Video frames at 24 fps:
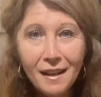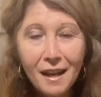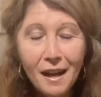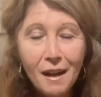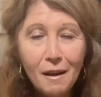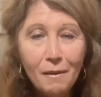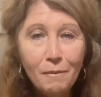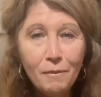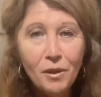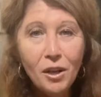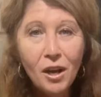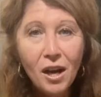
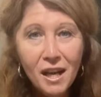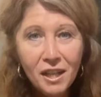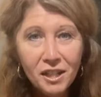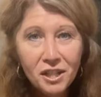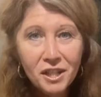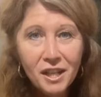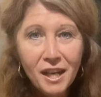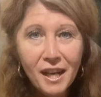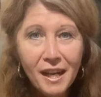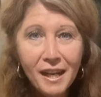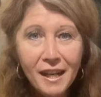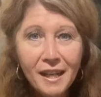
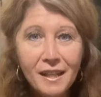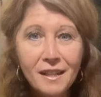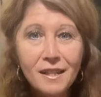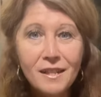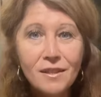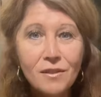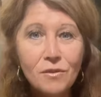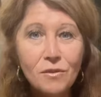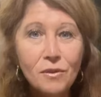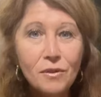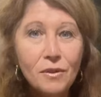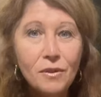nightshades
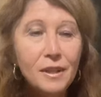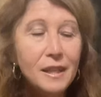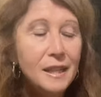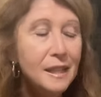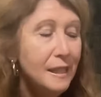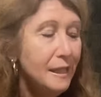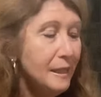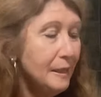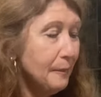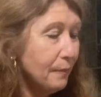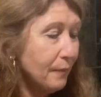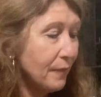or
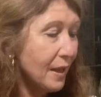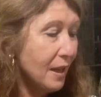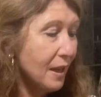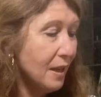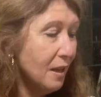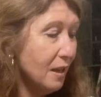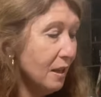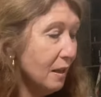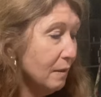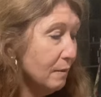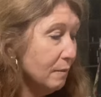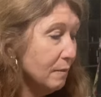
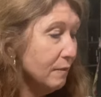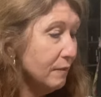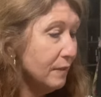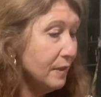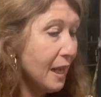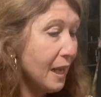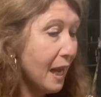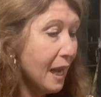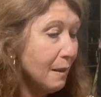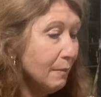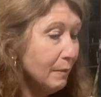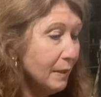
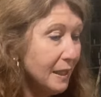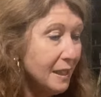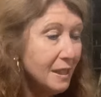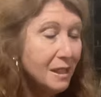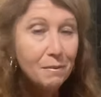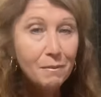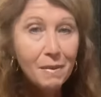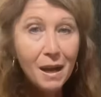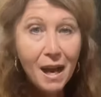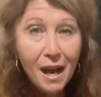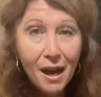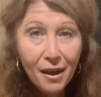namely
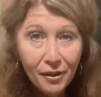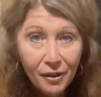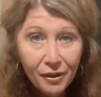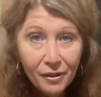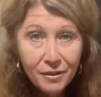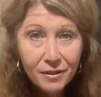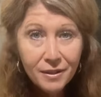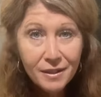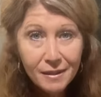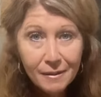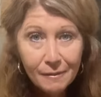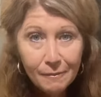tomatoes,